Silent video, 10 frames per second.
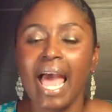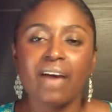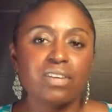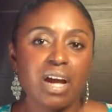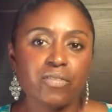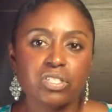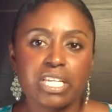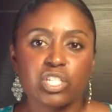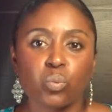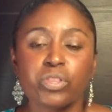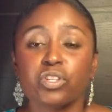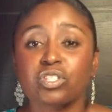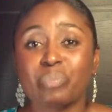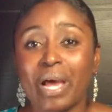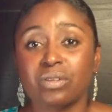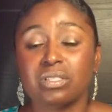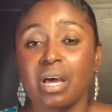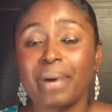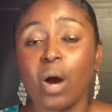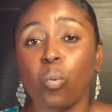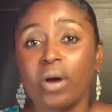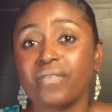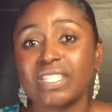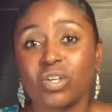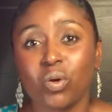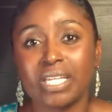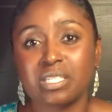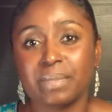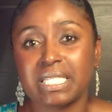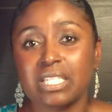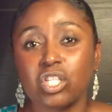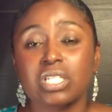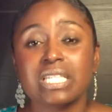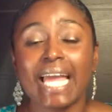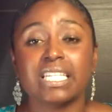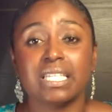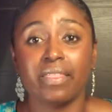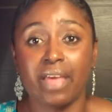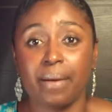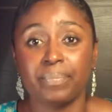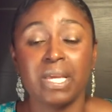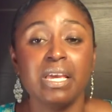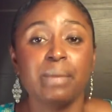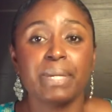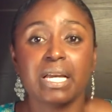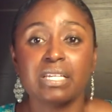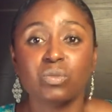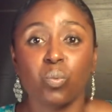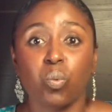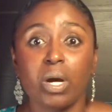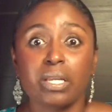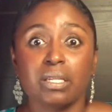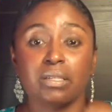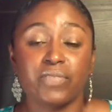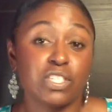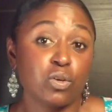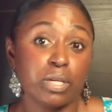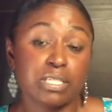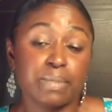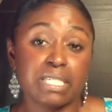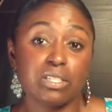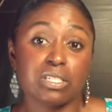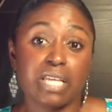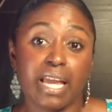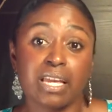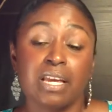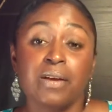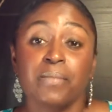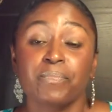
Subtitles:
Have a conversation with your spouse about what physical intimacy looks like to them. Because what physical intimacy looks like